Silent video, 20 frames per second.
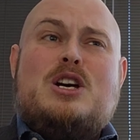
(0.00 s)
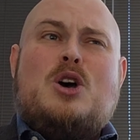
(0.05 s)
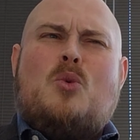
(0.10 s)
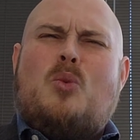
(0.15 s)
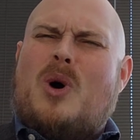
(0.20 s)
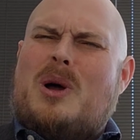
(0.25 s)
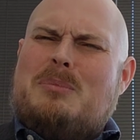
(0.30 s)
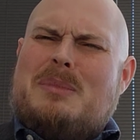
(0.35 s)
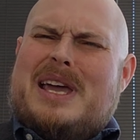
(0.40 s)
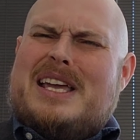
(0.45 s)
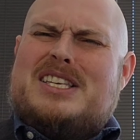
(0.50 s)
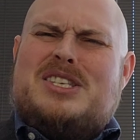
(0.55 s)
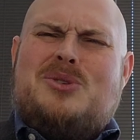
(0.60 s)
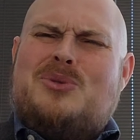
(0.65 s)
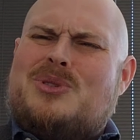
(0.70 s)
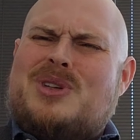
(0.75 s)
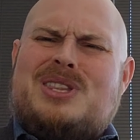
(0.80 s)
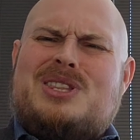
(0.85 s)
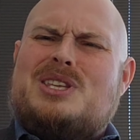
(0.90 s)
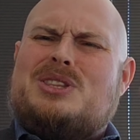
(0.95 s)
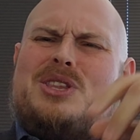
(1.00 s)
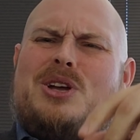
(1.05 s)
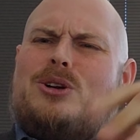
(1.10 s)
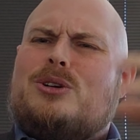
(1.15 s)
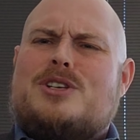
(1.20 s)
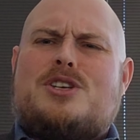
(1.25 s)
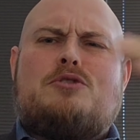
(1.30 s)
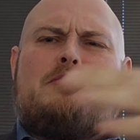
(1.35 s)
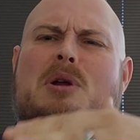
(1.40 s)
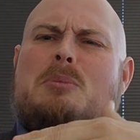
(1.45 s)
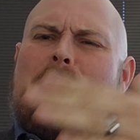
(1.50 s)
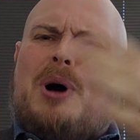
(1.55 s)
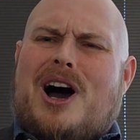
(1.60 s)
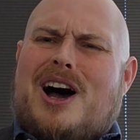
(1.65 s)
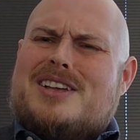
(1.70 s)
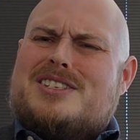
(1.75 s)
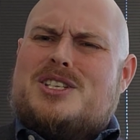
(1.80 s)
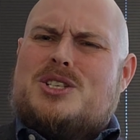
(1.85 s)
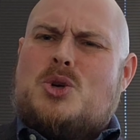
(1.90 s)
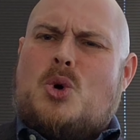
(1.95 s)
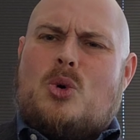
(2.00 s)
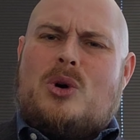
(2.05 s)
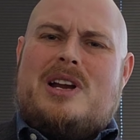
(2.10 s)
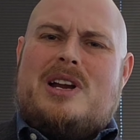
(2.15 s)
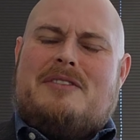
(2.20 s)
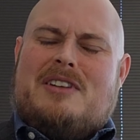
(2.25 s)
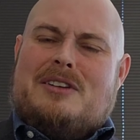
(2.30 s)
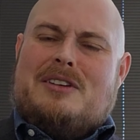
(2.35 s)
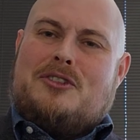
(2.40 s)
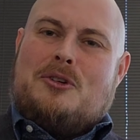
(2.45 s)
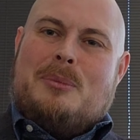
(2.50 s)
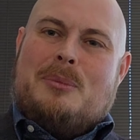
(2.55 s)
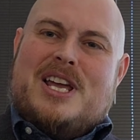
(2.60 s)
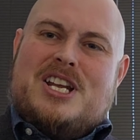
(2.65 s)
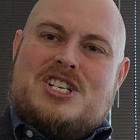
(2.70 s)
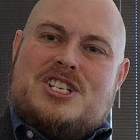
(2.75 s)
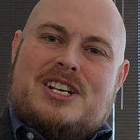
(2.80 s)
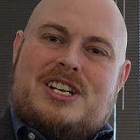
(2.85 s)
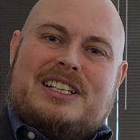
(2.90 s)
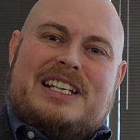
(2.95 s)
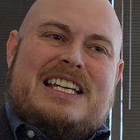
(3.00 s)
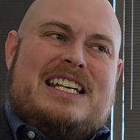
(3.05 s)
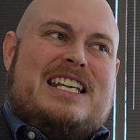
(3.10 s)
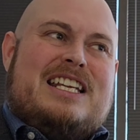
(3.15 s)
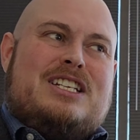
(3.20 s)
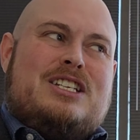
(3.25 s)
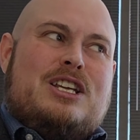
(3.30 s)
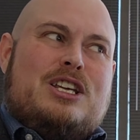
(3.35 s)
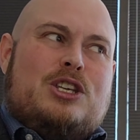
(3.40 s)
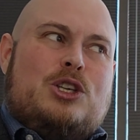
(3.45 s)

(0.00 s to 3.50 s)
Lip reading: what makes you think that there is a repository of information leading